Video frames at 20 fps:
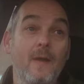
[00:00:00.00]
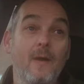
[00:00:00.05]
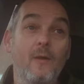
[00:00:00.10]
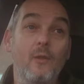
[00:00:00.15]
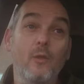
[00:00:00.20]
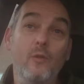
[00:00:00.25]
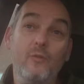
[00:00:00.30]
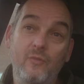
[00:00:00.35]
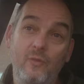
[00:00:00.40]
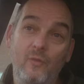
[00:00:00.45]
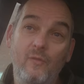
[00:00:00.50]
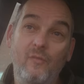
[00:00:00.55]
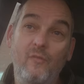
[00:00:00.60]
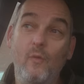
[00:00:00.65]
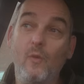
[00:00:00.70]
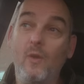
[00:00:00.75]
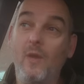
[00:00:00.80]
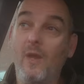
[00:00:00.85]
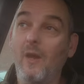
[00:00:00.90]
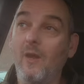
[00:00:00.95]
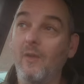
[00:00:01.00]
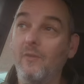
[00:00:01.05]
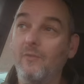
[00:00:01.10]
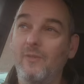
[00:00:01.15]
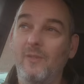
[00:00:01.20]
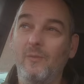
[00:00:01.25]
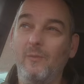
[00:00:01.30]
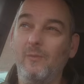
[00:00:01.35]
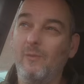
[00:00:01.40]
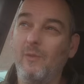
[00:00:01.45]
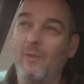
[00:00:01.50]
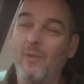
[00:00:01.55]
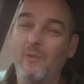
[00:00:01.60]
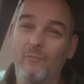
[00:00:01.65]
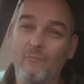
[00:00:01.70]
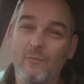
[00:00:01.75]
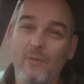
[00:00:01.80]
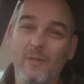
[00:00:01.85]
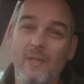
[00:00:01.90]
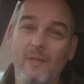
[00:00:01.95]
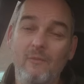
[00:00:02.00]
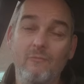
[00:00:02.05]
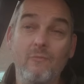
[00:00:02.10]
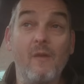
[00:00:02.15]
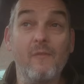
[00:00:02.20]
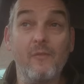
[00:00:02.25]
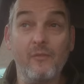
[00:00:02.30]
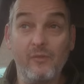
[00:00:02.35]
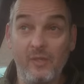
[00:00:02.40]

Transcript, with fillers: I looked at the forecast and it was looking really rough.